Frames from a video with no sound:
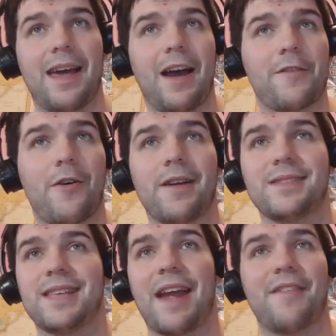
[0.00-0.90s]
Of
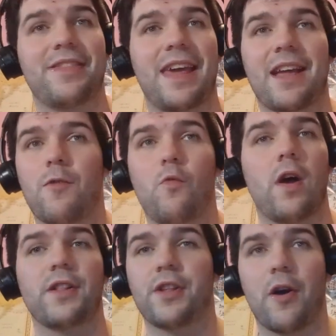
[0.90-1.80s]
course, everything
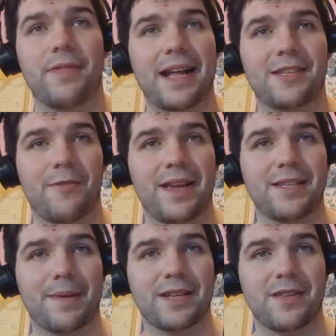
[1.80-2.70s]
won't go that so easy
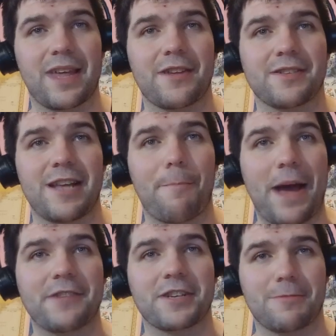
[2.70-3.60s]
because you think to yourself,
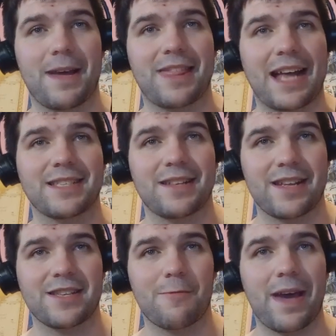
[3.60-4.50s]
Patrick Smith has an
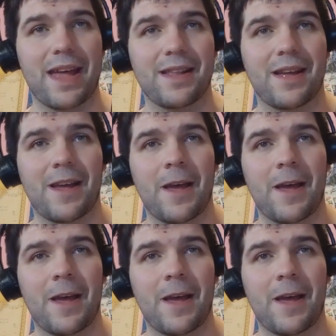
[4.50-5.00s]
easy win.